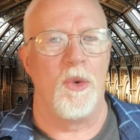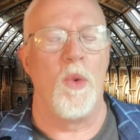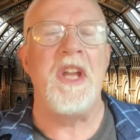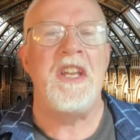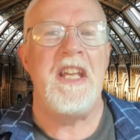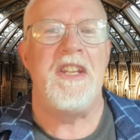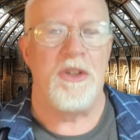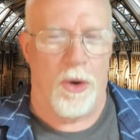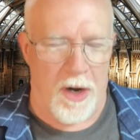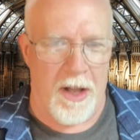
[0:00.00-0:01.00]
We need
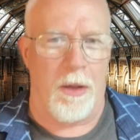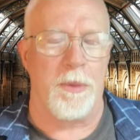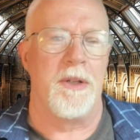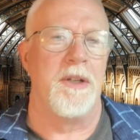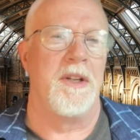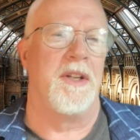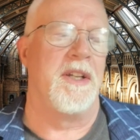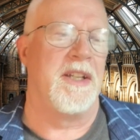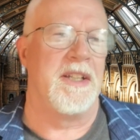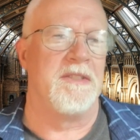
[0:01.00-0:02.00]
your help
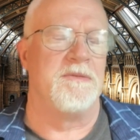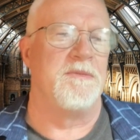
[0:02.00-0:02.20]
in